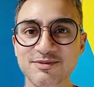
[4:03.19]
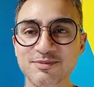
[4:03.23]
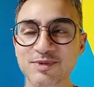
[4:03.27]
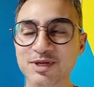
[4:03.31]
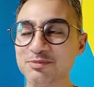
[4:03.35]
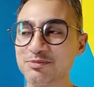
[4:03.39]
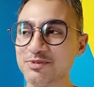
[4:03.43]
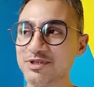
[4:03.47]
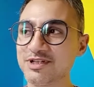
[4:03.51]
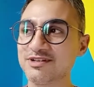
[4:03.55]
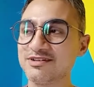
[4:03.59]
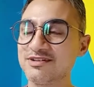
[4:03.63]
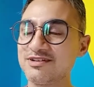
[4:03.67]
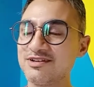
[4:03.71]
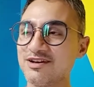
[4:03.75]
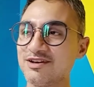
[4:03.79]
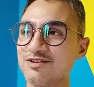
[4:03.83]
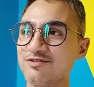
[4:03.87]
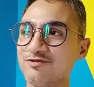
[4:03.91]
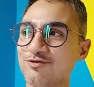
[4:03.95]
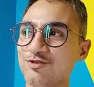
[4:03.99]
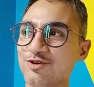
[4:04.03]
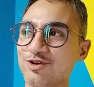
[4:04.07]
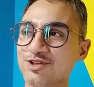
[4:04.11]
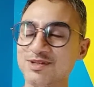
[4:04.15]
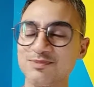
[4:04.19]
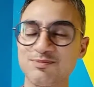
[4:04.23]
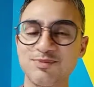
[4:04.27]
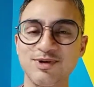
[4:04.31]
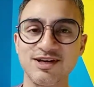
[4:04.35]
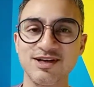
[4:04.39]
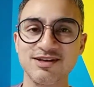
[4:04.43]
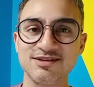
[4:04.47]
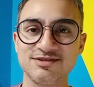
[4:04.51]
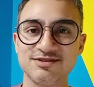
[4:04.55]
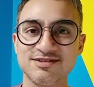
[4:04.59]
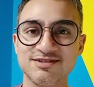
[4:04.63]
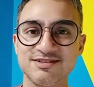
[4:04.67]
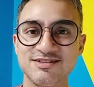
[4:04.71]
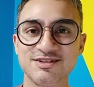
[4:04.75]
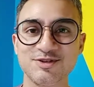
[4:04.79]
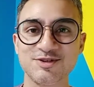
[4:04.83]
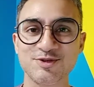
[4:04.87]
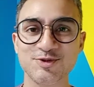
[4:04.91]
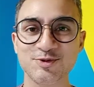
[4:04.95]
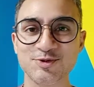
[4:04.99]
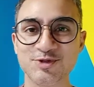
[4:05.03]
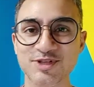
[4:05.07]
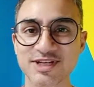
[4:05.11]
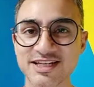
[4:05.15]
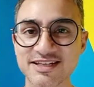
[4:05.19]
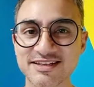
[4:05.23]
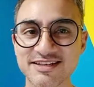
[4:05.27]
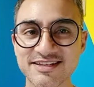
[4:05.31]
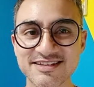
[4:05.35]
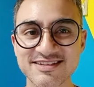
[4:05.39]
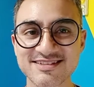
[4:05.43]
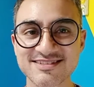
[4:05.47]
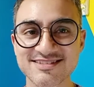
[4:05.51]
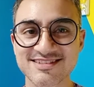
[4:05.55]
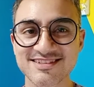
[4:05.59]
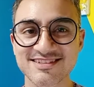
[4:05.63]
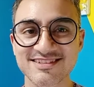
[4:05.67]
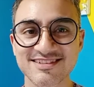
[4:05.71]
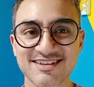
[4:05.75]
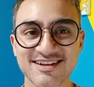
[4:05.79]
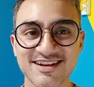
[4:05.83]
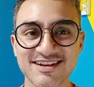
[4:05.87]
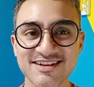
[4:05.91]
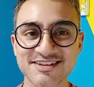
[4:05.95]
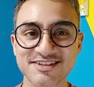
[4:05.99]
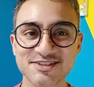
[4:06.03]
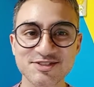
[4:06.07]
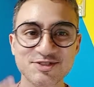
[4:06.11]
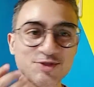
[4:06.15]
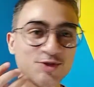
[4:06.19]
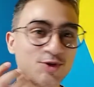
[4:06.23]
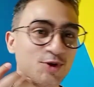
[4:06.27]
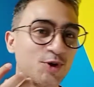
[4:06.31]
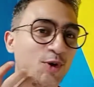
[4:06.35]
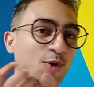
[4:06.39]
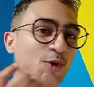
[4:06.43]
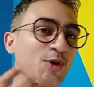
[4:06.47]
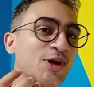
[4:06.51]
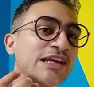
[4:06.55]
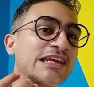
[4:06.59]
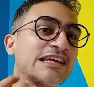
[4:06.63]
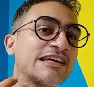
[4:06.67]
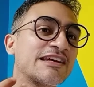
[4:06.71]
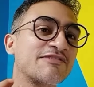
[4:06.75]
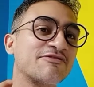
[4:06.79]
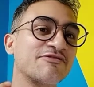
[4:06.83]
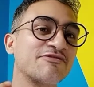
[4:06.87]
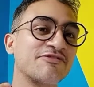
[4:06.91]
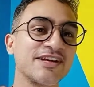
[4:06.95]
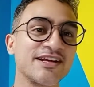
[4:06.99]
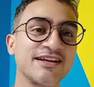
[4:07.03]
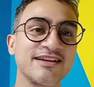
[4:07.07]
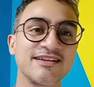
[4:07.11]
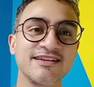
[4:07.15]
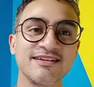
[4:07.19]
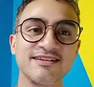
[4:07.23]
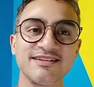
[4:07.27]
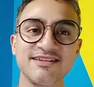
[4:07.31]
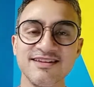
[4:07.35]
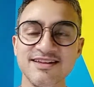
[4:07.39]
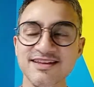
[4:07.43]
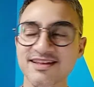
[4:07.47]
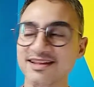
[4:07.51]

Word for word: my beard done for the past 2 3 days right it's growing every day